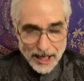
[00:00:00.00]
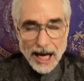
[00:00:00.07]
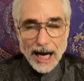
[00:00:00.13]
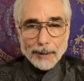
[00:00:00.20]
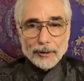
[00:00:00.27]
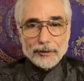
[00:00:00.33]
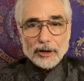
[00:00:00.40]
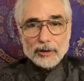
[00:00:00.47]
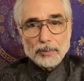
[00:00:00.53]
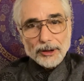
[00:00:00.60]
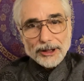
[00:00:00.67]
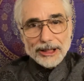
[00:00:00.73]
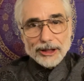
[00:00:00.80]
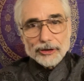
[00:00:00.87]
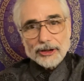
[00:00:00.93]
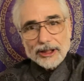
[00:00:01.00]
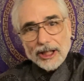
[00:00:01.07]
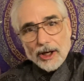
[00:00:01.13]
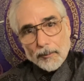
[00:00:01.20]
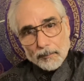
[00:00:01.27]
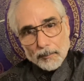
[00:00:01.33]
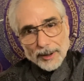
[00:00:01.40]
I wrote this book years
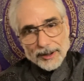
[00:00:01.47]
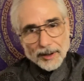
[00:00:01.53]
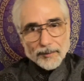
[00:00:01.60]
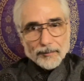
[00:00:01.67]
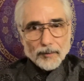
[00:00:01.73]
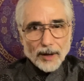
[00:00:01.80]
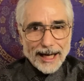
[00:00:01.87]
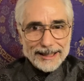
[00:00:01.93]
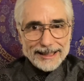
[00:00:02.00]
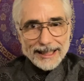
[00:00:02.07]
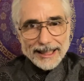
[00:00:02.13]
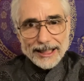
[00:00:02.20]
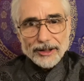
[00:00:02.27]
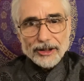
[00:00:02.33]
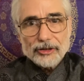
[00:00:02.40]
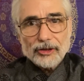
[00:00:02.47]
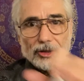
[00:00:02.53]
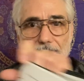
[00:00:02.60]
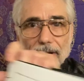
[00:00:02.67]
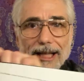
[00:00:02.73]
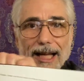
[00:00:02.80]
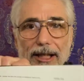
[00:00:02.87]
ago, but the idea here is to
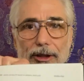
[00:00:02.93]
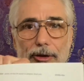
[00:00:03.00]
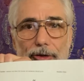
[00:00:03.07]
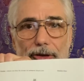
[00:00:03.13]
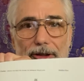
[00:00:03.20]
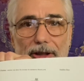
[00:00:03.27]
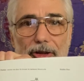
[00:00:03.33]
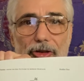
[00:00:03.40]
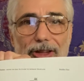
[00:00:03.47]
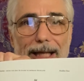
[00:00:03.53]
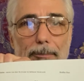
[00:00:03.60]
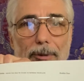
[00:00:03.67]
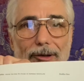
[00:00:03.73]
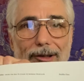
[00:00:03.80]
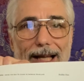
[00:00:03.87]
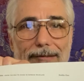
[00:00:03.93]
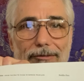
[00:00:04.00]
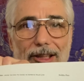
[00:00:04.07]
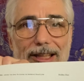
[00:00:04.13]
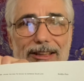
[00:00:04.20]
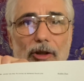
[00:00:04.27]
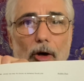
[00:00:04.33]
learn how to use it to shape your life.
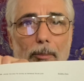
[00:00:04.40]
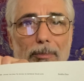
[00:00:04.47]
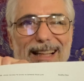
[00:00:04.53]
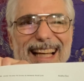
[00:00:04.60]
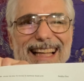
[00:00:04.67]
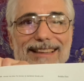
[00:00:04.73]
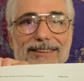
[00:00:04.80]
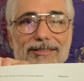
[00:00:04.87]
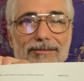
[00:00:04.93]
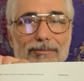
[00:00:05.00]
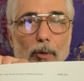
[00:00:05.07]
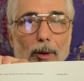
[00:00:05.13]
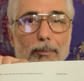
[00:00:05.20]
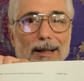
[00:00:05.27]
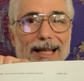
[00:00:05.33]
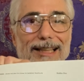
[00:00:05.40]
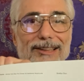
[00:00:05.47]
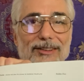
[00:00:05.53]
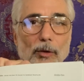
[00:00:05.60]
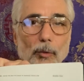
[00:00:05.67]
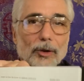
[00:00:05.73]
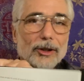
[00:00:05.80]
Look, it's all blanks, more blanks
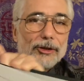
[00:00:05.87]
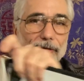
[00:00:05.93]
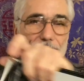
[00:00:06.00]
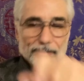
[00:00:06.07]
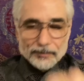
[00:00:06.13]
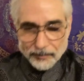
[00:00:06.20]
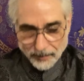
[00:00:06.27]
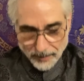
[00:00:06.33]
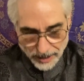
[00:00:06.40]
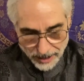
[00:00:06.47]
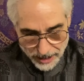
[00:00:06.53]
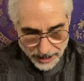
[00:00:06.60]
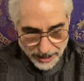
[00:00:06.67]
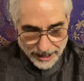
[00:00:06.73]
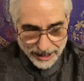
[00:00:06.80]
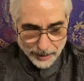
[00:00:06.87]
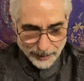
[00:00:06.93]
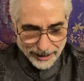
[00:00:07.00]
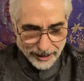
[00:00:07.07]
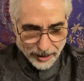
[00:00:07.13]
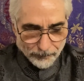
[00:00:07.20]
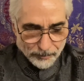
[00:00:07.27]
than words. Here we
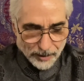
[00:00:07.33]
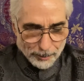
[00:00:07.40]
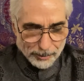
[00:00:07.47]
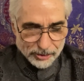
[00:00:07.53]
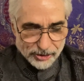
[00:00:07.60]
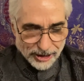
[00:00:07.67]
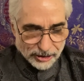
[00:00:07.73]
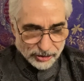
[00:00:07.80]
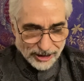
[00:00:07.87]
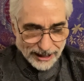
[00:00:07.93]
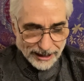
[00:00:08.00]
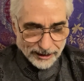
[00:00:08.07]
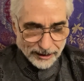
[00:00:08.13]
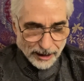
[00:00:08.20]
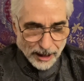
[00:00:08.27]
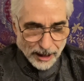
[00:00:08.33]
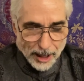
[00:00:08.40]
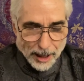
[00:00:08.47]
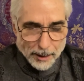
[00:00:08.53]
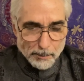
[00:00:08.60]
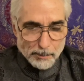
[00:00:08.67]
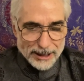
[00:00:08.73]
go, number 16.
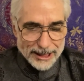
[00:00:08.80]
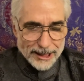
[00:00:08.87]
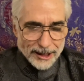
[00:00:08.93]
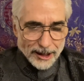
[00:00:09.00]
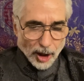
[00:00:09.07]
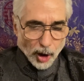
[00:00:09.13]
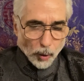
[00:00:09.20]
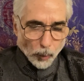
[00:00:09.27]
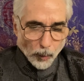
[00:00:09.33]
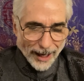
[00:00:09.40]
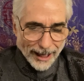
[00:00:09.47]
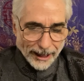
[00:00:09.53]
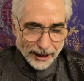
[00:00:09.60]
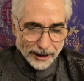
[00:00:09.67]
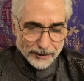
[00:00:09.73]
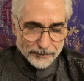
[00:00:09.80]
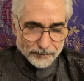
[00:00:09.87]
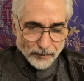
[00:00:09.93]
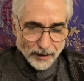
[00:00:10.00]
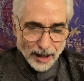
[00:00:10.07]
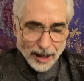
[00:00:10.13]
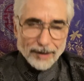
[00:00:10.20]
Being aware
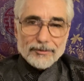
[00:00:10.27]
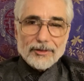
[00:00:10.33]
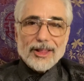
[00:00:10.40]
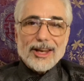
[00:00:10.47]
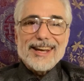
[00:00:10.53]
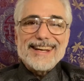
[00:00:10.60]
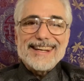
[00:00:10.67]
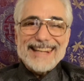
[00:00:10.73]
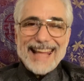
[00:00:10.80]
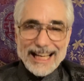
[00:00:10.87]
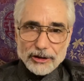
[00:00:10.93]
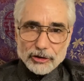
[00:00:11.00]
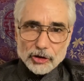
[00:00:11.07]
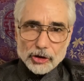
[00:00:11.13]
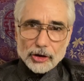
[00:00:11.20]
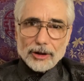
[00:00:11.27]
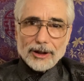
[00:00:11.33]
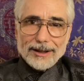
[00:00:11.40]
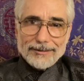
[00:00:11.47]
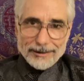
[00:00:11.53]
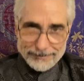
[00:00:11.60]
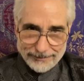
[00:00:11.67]
of the nature
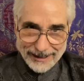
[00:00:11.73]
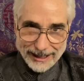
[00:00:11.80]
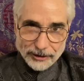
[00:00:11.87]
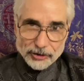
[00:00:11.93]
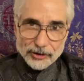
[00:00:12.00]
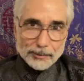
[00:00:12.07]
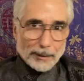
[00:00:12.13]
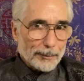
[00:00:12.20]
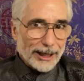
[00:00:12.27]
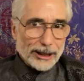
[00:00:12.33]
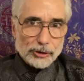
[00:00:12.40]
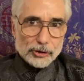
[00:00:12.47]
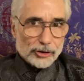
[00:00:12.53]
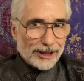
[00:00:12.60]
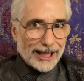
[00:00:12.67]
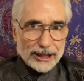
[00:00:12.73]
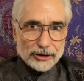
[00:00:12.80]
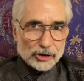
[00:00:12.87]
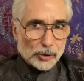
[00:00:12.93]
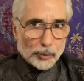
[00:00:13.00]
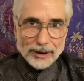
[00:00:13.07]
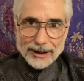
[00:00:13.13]
of events. Remember, I use
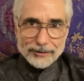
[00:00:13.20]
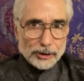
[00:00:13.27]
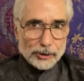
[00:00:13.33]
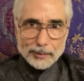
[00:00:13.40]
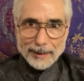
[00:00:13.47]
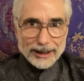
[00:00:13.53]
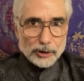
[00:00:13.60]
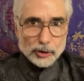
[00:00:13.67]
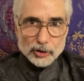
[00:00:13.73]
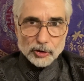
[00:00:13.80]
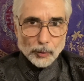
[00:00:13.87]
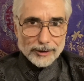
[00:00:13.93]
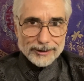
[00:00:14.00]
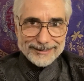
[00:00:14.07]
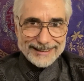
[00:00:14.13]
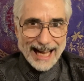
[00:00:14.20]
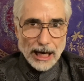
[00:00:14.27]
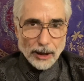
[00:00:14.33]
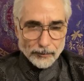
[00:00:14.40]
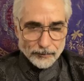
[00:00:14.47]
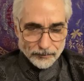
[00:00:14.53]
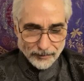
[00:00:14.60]
nature wherever you might use the word
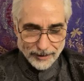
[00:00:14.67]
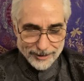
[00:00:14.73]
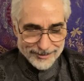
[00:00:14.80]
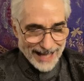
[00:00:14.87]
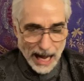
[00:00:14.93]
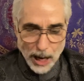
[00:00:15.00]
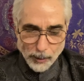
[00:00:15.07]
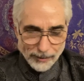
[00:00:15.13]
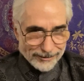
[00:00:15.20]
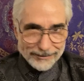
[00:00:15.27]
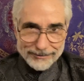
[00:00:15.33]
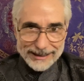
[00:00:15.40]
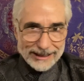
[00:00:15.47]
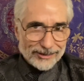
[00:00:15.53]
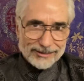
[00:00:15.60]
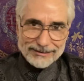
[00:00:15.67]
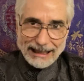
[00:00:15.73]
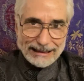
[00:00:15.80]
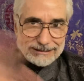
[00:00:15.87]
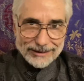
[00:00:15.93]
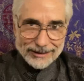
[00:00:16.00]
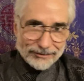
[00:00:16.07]
Tao, the Tao of events,
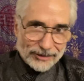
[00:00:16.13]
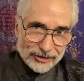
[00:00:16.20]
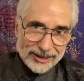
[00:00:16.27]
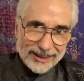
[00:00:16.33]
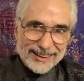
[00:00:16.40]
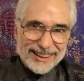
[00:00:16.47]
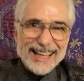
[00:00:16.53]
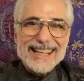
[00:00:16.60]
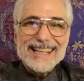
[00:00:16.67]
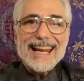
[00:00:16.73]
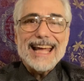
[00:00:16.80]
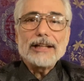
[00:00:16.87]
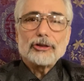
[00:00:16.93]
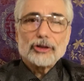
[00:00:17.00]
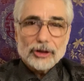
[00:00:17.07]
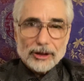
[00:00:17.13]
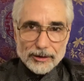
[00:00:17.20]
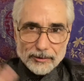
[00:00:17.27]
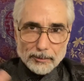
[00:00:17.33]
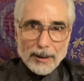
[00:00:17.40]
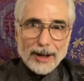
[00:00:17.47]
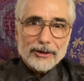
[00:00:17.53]
that's too confusing. The nature,
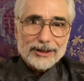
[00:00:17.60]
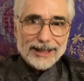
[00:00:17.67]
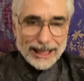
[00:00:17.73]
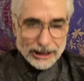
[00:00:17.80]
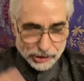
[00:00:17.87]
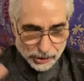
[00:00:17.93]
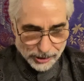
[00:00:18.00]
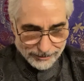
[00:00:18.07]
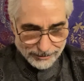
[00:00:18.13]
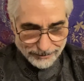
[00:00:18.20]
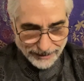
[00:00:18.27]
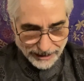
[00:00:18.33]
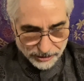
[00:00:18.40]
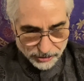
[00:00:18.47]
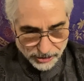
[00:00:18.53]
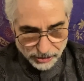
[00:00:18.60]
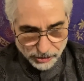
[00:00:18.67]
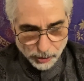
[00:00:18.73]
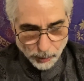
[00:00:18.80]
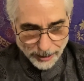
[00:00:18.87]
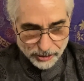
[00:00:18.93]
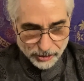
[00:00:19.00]
mother nature of events, is
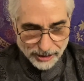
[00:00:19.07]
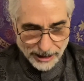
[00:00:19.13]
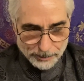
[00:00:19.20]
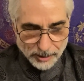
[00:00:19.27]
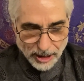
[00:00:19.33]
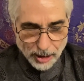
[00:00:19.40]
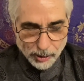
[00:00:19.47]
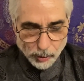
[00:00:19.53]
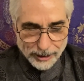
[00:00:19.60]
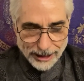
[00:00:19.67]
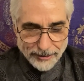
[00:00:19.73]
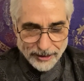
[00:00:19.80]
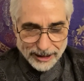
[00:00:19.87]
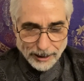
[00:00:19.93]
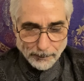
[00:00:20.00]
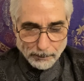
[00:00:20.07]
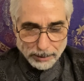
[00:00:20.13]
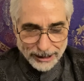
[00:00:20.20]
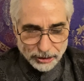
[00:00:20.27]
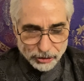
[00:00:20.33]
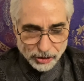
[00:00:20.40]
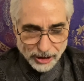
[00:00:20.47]
to accept not only the
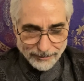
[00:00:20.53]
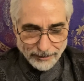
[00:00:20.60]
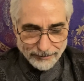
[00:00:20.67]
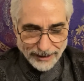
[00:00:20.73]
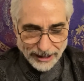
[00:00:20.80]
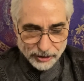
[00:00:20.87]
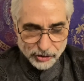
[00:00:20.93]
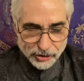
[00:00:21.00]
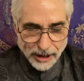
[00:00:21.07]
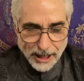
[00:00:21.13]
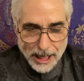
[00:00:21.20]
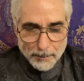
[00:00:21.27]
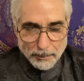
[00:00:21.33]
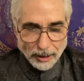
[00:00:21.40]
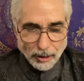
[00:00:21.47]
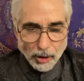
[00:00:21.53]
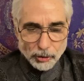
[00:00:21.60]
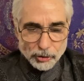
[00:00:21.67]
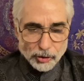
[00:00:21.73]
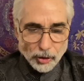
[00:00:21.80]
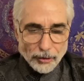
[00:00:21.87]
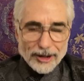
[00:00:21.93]
completion of events, but
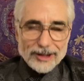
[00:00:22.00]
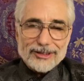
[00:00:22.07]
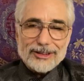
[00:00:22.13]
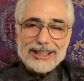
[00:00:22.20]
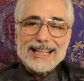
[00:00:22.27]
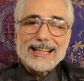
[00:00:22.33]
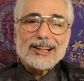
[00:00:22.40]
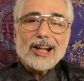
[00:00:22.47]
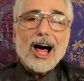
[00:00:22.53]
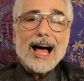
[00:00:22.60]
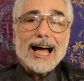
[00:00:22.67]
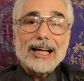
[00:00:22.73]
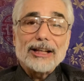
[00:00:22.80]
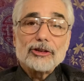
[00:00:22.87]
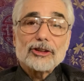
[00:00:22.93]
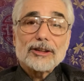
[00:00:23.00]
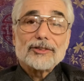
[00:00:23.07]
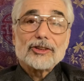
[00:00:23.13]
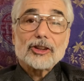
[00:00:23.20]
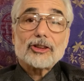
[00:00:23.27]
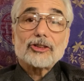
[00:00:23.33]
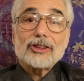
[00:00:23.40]
also the declines of
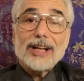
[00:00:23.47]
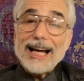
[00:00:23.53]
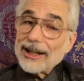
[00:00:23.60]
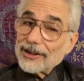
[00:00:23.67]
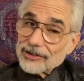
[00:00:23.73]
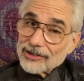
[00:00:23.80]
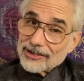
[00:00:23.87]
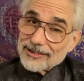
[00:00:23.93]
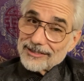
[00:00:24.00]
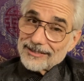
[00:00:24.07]
success.